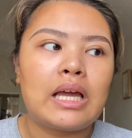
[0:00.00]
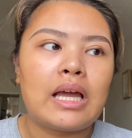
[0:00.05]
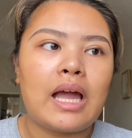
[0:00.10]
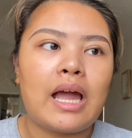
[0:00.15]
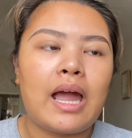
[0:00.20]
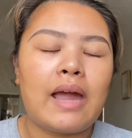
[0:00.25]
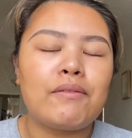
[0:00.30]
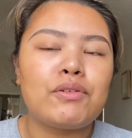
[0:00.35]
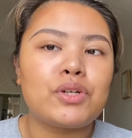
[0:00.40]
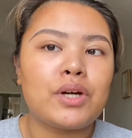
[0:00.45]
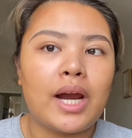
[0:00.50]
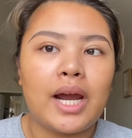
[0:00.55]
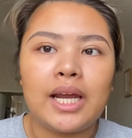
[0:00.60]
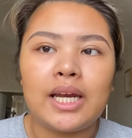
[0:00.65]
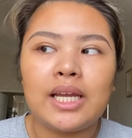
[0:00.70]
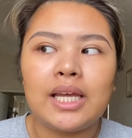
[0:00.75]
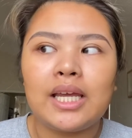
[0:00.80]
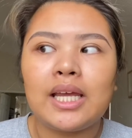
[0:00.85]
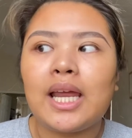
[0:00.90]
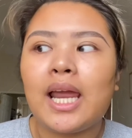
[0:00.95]
I've tried
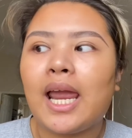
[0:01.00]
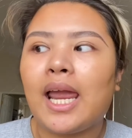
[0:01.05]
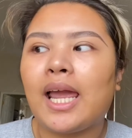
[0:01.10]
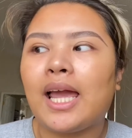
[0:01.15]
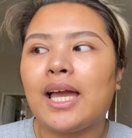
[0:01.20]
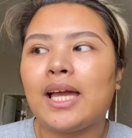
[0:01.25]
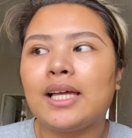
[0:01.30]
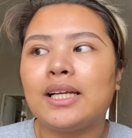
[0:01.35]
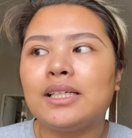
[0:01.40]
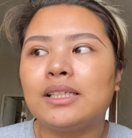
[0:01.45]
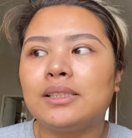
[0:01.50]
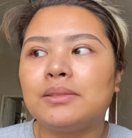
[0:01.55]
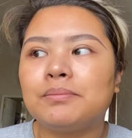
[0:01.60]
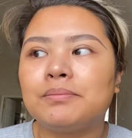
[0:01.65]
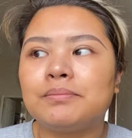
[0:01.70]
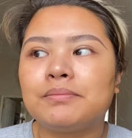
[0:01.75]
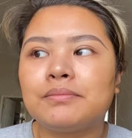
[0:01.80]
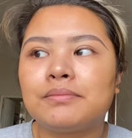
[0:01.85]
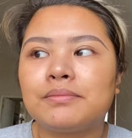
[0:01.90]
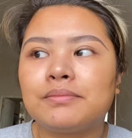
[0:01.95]
it and
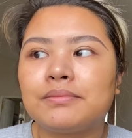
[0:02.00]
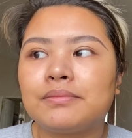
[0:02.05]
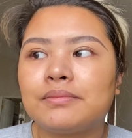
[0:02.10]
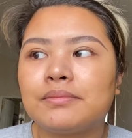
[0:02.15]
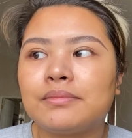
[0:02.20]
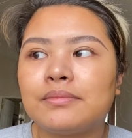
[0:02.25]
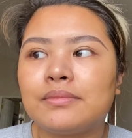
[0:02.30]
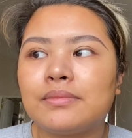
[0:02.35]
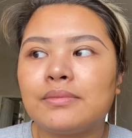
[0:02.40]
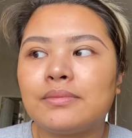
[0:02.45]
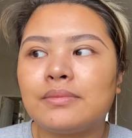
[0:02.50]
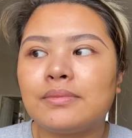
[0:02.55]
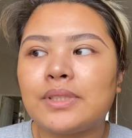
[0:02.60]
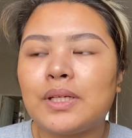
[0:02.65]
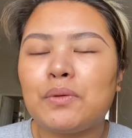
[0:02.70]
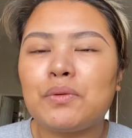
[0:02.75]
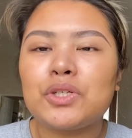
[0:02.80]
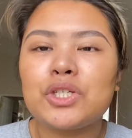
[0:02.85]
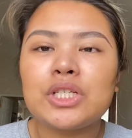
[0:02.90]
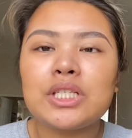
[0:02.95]
it
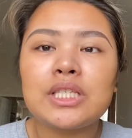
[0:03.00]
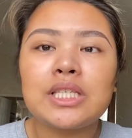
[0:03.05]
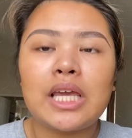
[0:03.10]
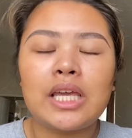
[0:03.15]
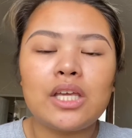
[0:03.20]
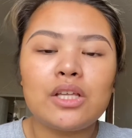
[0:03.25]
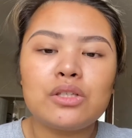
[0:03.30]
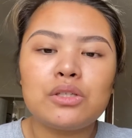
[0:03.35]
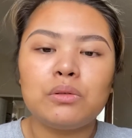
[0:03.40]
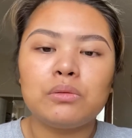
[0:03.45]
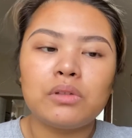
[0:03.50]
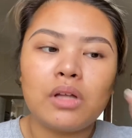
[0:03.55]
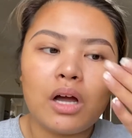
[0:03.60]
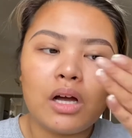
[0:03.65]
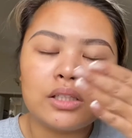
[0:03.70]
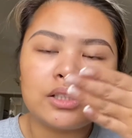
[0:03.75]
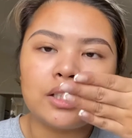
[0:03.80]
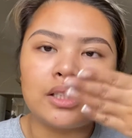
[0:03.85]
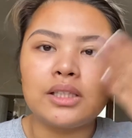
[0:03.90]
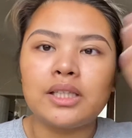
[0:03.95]
was just taking too long
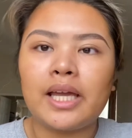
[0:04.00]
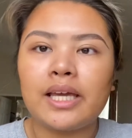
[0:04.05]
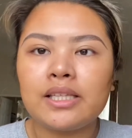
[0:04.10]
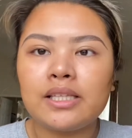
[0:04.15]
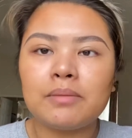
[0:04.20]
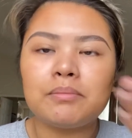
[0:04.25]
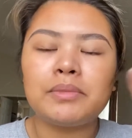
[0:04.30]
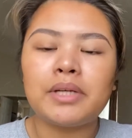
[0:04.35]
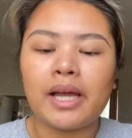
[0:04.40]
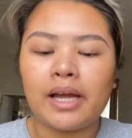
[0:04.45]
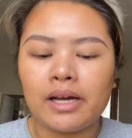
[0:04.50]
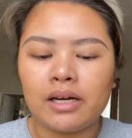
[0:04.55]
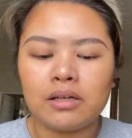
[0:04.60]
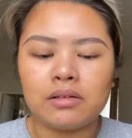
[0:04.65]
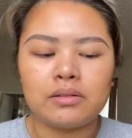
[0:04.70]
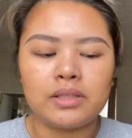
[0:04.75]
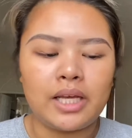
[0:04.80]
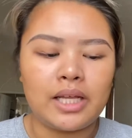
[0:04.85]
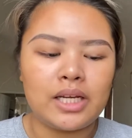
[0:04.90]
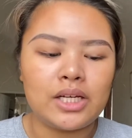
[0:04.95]
to lay them
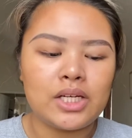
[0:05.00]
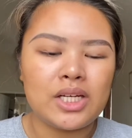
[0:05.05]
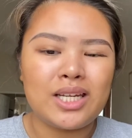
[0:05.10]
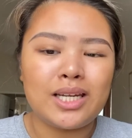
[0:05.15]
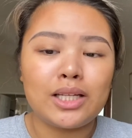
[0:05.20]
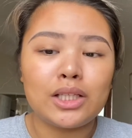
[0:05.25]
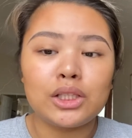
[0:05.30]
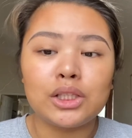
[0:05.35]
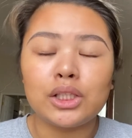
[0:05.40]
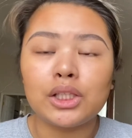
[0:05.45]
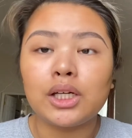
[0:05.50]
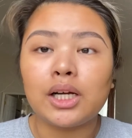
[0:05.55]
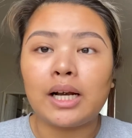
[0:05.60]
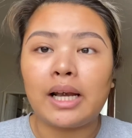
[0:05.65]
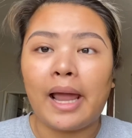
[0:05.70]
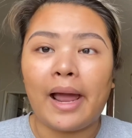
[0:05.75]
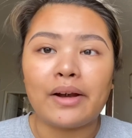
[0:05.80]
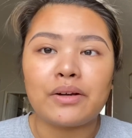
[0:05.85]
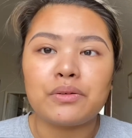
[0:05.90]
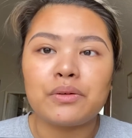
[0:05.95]
down and it didn't look
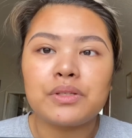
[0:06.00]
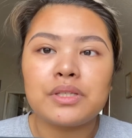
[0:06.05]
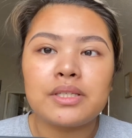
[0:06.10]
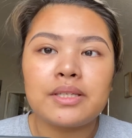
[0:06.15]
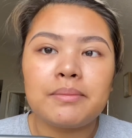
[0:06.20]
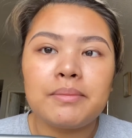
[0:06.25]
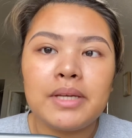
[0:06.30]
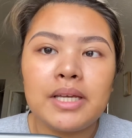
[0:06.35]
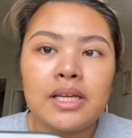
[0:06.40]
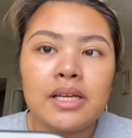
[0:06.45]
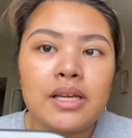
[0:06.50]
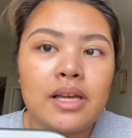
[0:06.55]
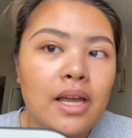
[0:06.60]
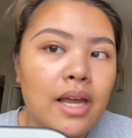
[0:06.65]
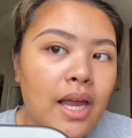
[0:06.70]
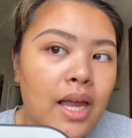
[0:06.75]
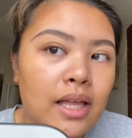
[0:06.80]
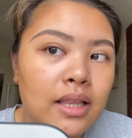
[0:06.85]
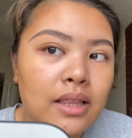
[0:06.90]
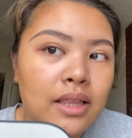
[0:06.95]
natural to me,
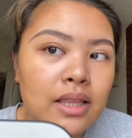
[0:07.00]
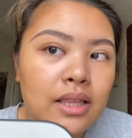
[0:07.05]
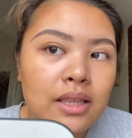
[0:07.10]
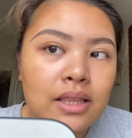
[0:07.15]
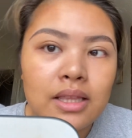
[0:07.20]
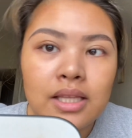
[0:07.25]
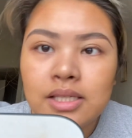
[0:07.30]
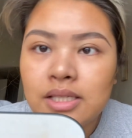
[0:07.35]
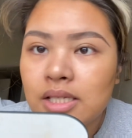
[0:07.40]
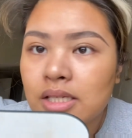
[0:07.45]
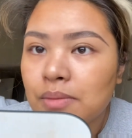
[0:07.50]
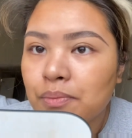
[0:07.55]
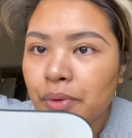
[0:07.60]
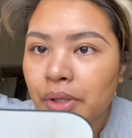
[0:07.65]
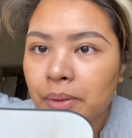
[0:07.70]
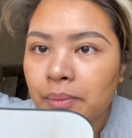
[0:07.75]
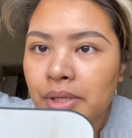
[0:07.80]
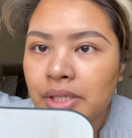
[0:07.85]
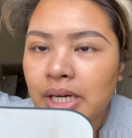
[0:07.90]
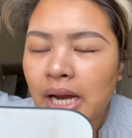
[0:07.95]
and this is pretty
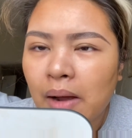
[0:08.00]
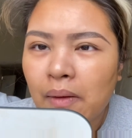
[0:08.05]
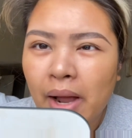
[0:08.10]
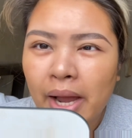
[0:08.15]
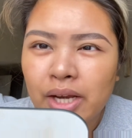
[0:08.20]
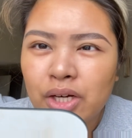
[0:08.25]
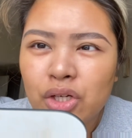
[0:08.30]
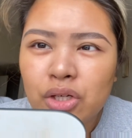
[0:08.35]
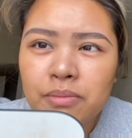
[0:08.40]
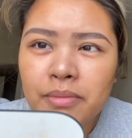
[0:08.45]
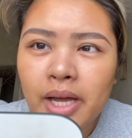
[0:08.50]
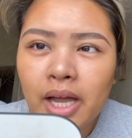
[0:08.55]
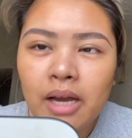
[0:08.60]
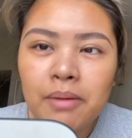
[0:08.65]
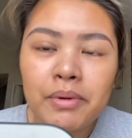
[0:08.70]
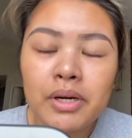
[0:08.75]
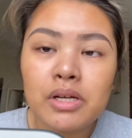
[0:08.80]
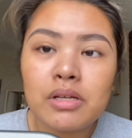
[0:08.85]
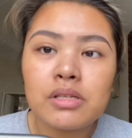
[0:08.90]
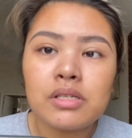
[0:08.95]
much how I do my
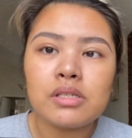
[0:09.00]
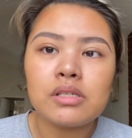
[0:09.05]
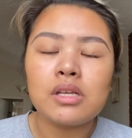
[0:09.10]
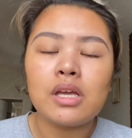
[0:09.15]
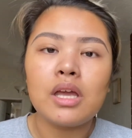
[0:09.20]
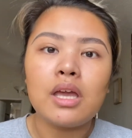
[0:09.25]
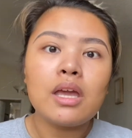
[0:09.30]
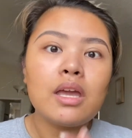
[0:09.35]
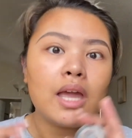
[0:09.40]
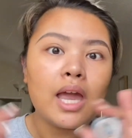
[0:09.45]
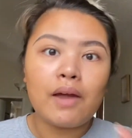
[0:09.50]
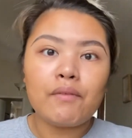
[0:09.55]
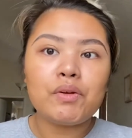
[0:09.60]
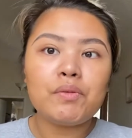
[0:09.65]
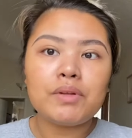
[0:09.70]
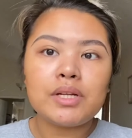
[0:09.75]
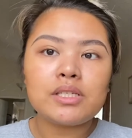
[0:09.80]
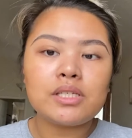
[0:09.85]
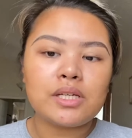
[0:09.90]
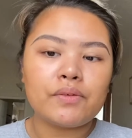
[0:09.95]
eyebrows.
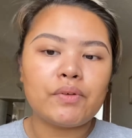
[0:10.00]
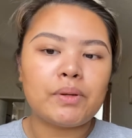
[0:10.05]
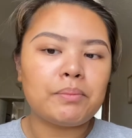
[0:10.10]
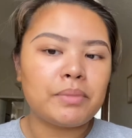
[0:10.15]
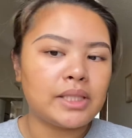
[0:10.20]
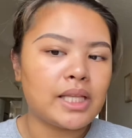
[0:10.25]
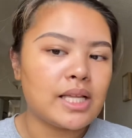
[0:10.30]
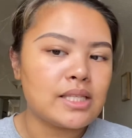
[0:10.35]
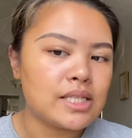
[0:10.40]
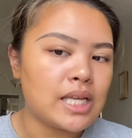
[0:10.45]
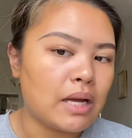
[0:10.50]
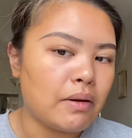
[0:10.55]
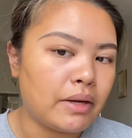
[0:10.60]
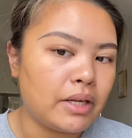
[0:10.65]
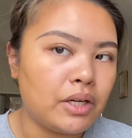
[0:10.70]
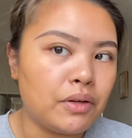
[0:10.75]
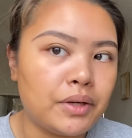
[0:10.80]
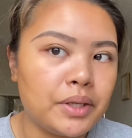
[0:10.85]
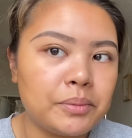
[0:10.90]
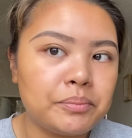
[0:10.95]
Everyone is different, but that's how I
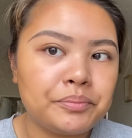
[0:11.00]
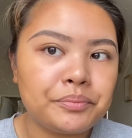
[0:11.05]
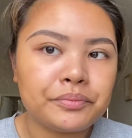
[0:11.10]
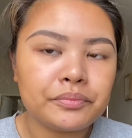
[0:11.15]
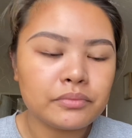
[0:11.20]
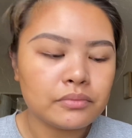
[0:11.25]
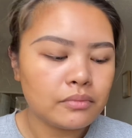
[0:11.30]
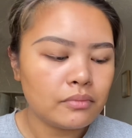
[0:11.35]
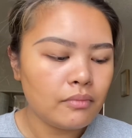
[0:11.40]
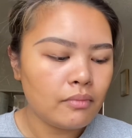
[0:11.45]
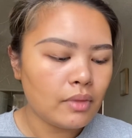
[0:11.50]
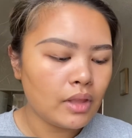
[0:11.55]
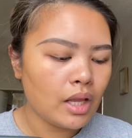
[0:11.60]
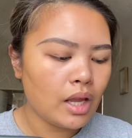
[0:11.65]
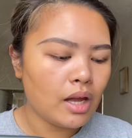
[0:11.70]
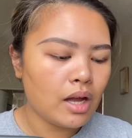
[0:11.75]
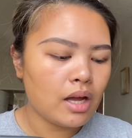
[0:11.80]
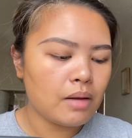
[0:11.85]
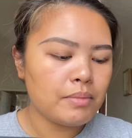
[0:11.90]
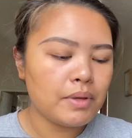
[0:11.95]
do it.
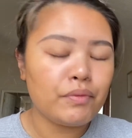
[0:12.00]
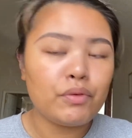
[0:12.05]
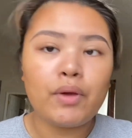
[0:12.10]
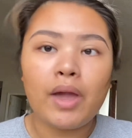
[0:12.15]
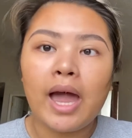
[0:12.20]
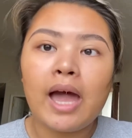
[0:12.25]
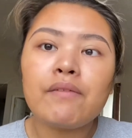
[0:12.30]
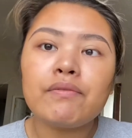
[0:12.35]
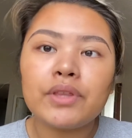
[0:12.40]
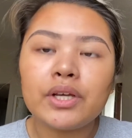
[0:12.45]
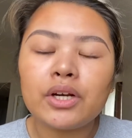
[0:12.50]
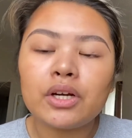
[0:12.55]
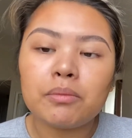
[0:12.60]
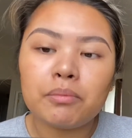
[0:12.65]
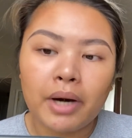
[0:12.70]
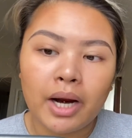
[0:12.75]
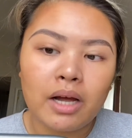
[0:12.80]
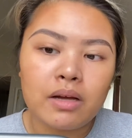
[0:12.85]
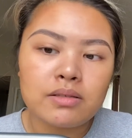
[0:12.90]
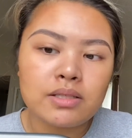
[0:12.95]
If you have thicker
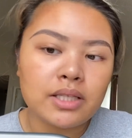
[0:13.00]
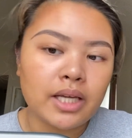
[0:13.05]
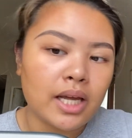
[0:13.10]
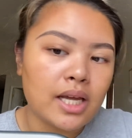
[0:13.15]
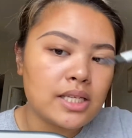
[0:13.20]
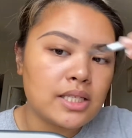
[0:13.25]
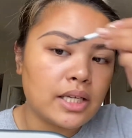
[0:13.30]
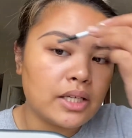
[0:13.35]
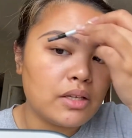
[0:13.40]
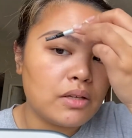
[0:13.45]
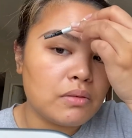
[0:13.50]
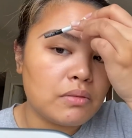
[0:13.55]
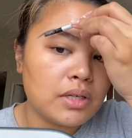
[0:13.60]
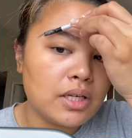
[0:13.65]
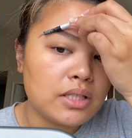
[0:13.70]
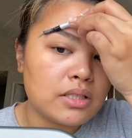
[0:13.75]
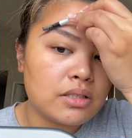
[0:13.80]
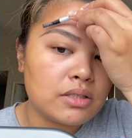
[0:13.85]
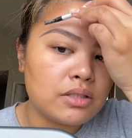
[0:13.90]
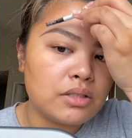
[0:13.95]
brows, like I said, you don't
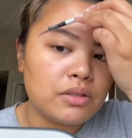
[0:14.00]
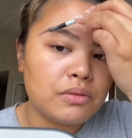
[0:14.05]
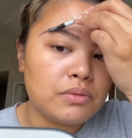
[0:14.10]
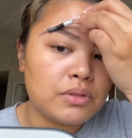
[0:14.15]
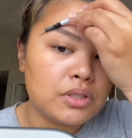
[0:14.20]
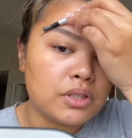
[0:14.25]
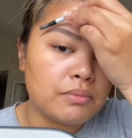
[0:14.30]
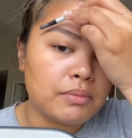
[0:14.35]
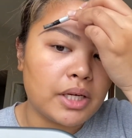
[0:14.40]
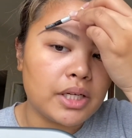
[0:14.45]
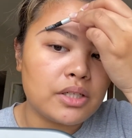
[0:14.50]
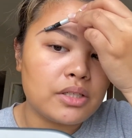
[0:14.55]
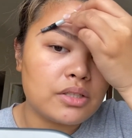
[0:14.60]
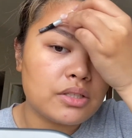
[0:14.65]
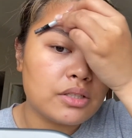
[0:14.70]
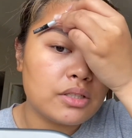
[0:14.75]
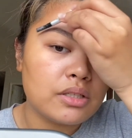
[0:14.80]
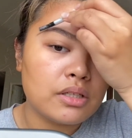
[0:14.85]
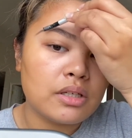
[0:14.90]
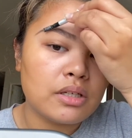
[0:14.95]
need to do too much.